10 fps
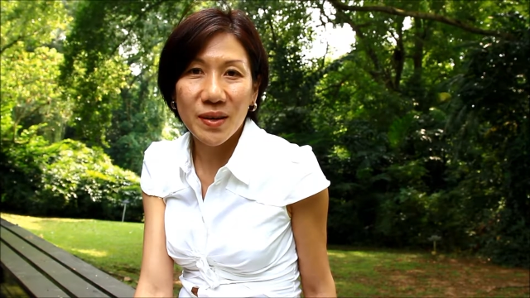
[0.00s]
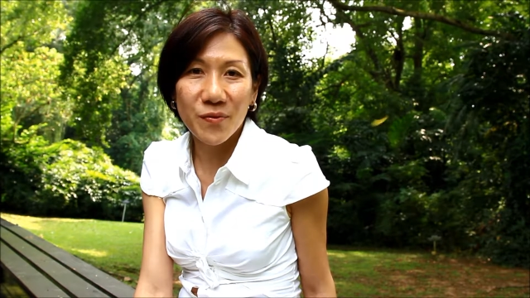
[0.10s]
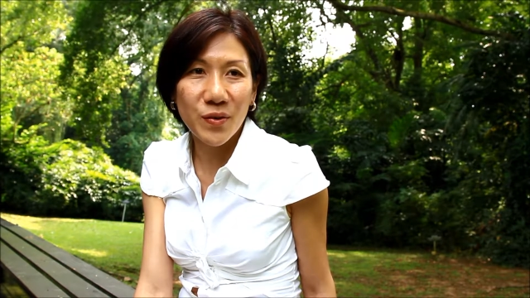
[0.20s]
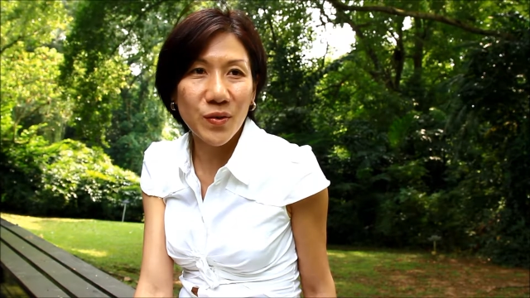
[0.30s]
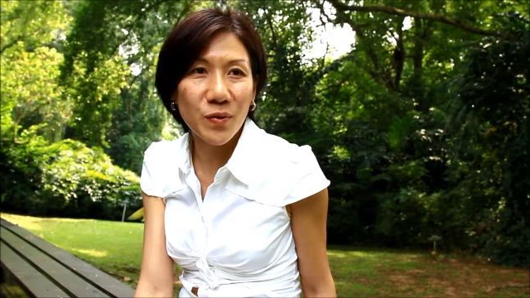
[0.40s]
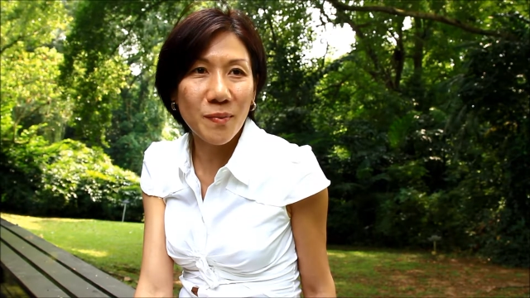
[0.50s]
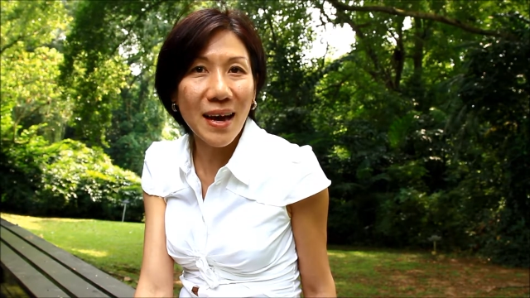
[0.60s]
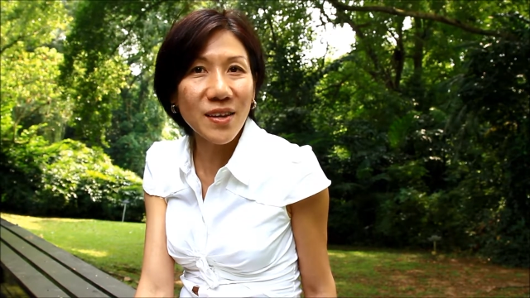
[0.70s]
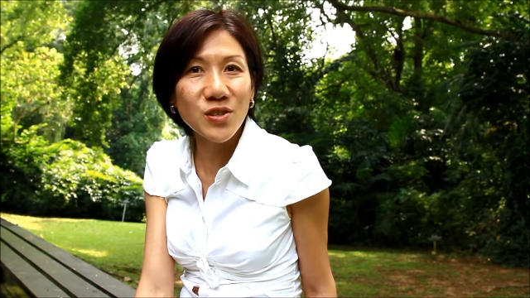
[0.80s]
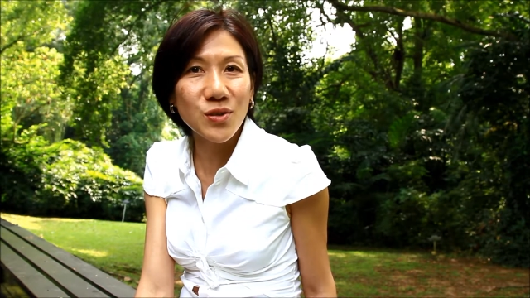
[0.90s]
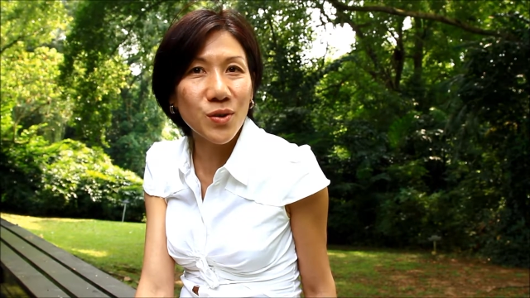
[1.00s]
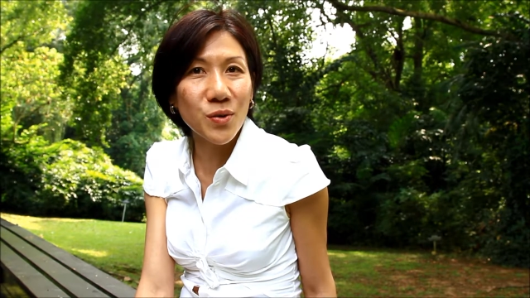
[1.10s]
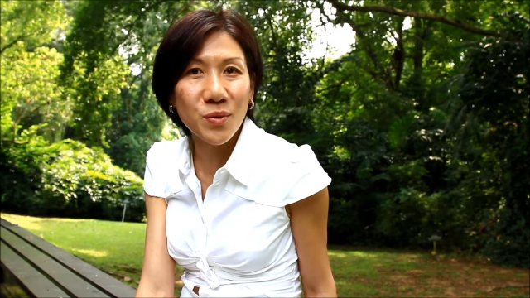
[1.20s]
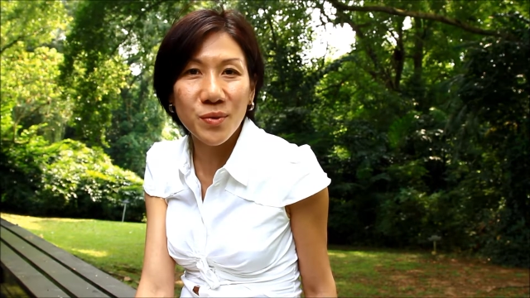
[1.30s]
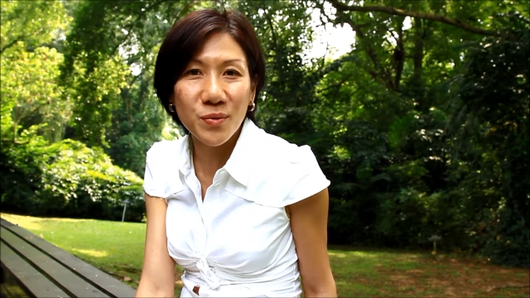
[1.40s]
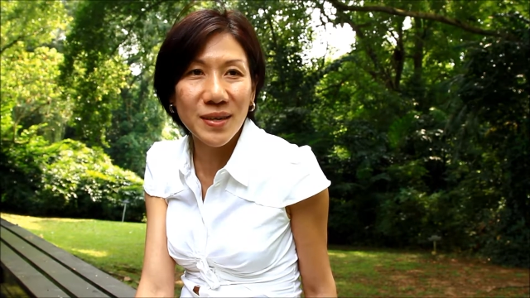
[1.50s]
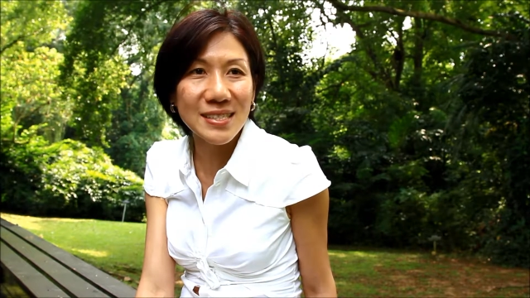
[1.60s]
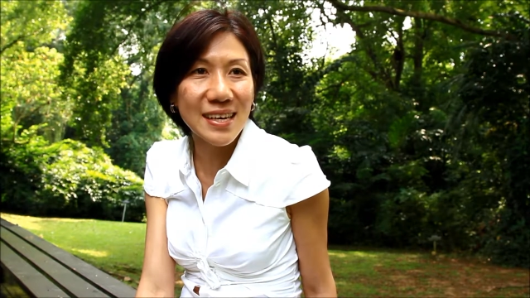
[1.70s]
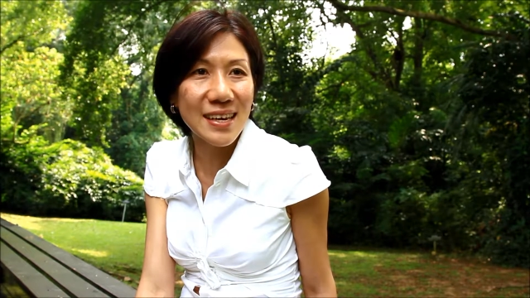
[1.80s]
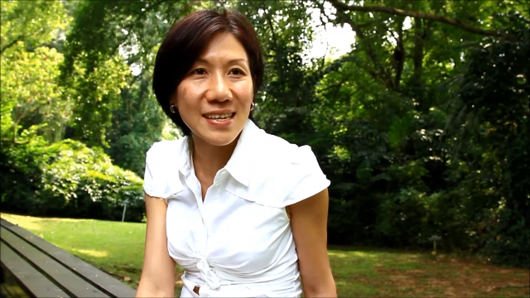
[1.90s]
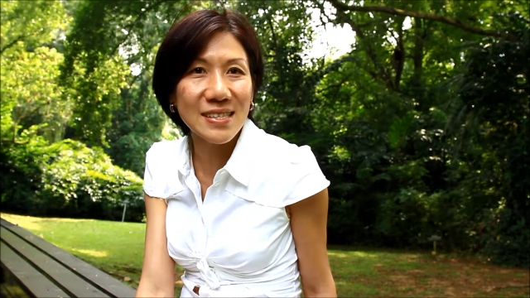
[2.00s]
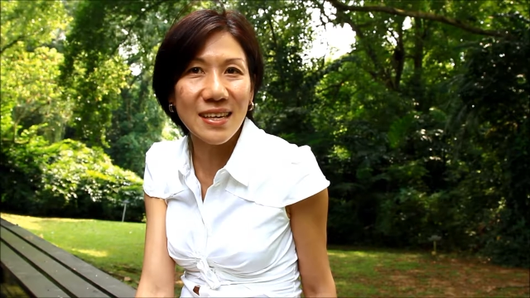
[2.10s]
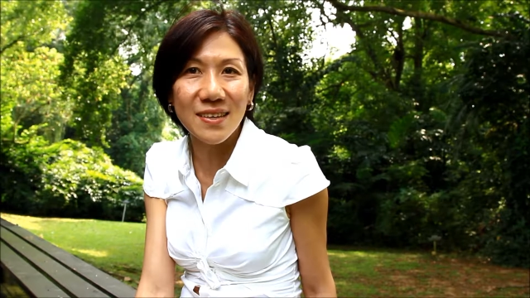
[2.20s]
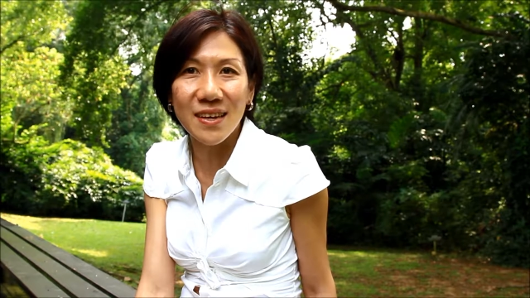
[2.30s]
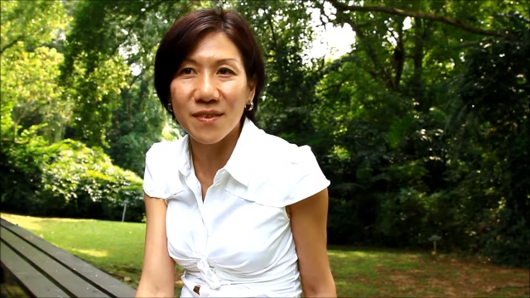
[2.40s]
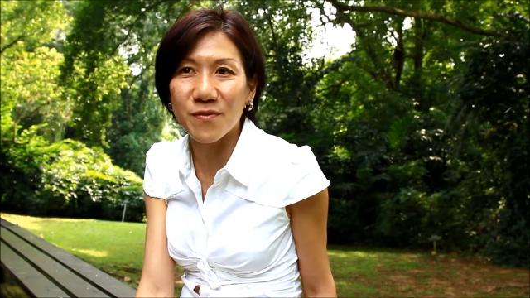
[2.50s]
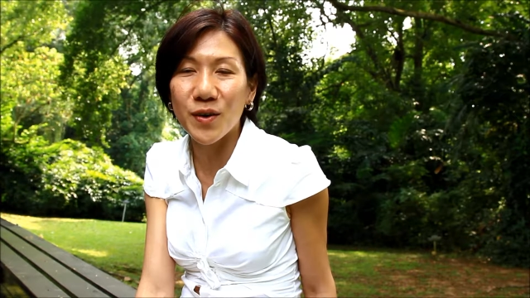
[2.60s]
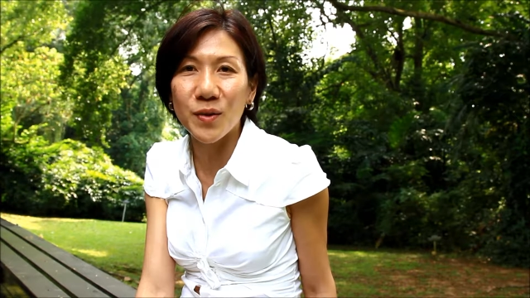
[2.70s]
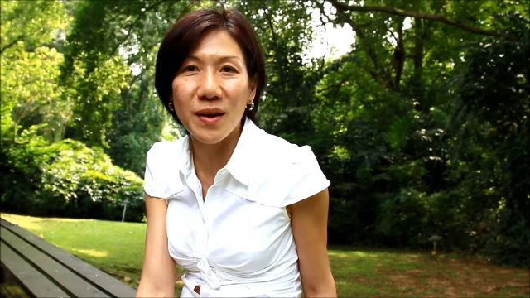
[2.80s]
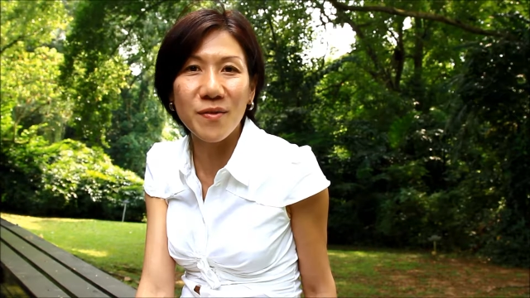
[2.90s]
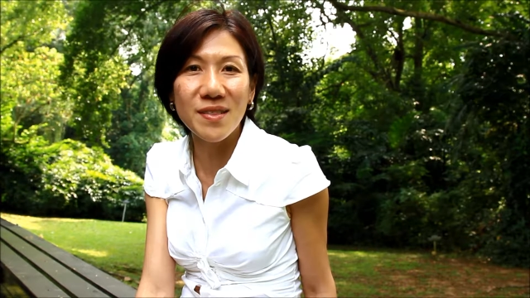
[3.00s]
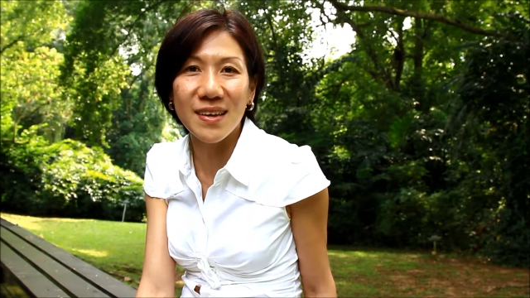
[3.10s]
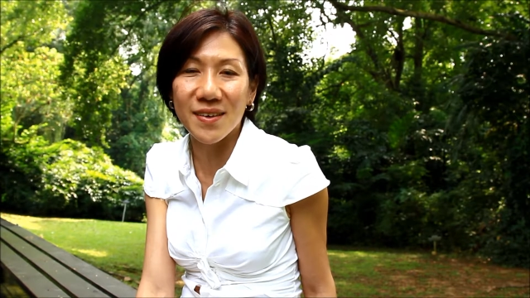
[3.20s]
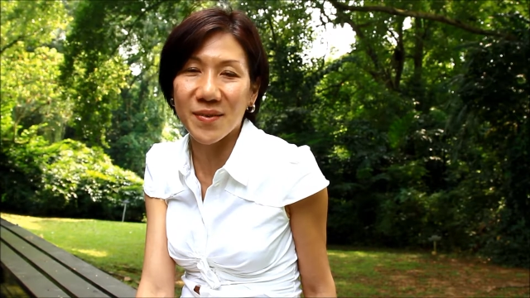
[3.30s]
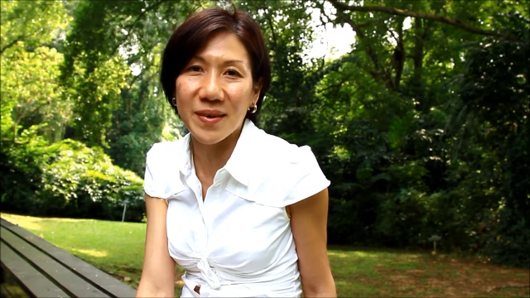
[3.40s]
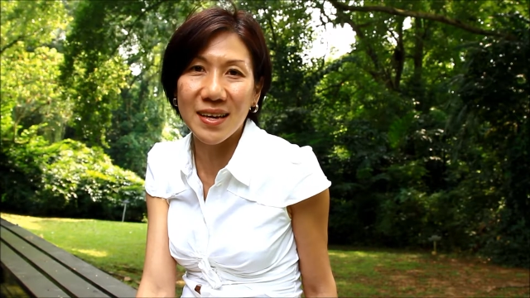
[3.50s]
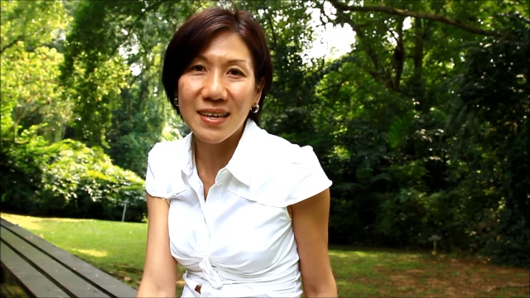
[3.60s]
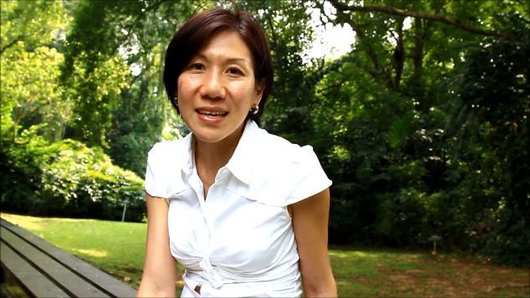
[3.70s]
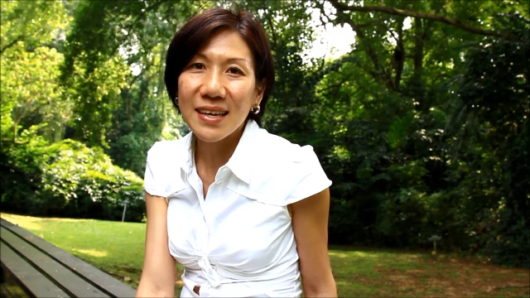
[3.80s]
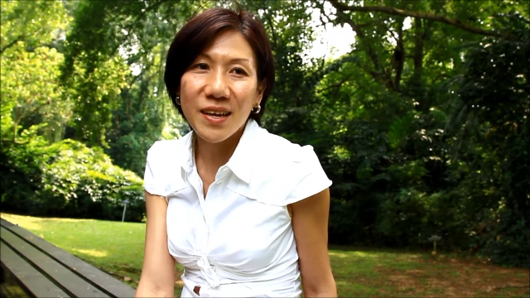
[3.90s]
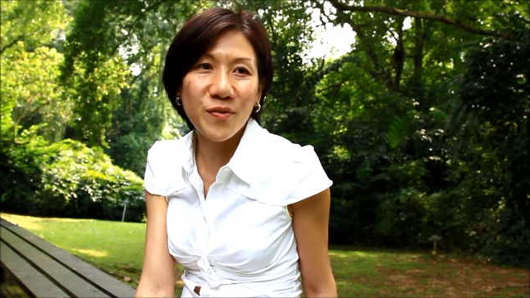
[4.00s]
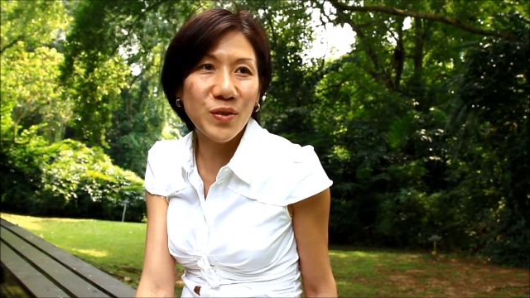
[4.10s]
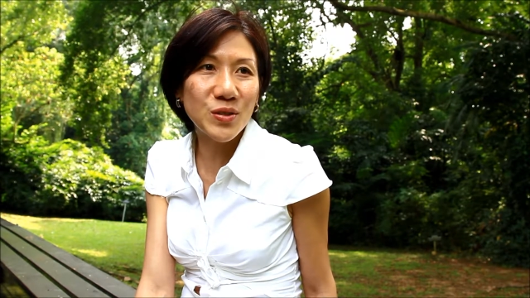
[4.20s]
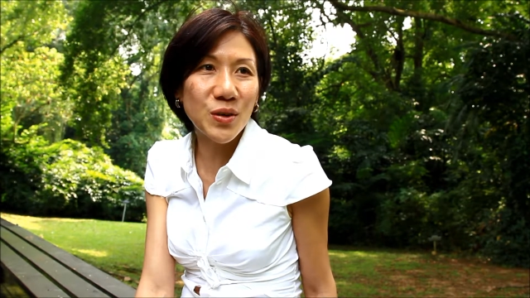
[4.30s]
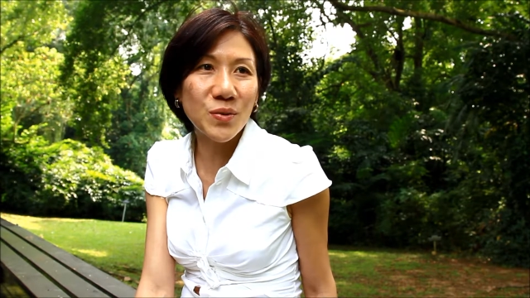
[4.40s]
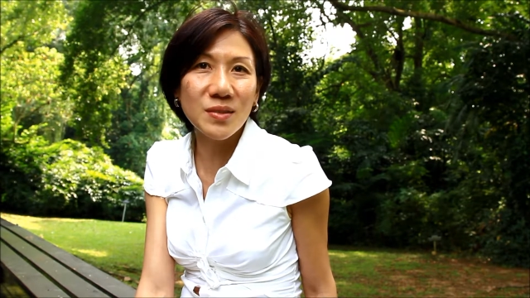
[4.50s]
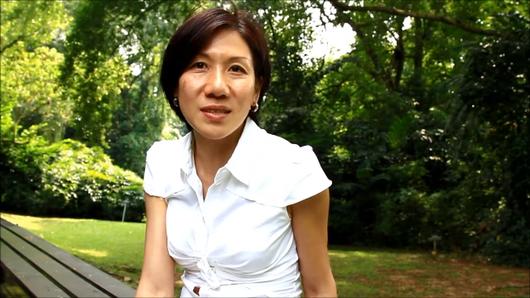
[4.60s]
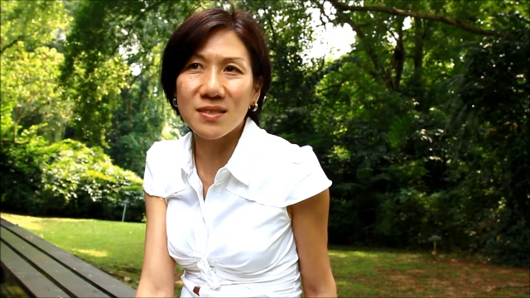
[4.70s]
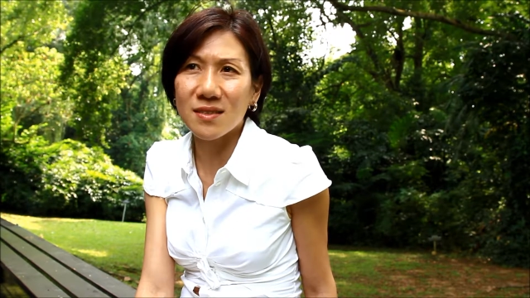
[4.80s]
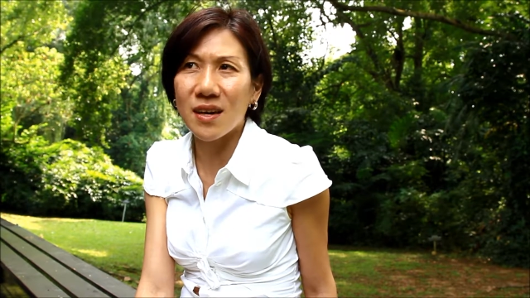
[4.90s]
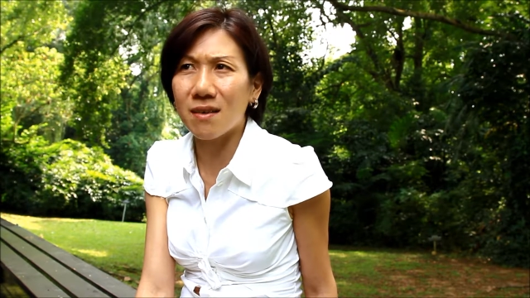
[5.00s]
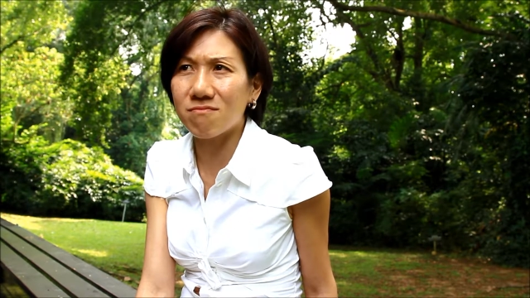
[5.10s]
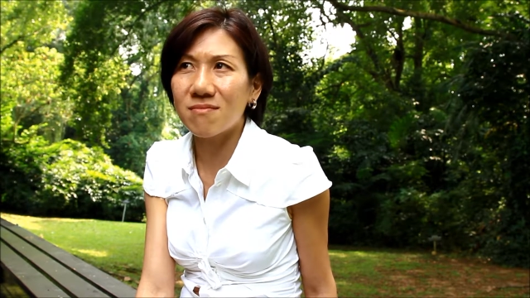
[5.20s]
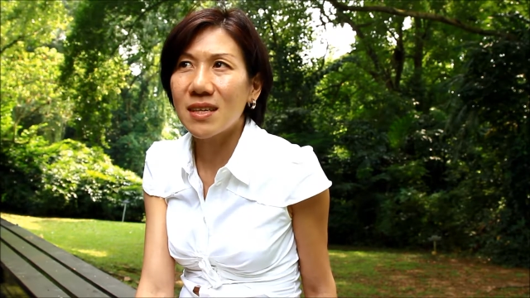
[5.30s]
if you manage to go through three days and, and follow everything, great. If you don't, um,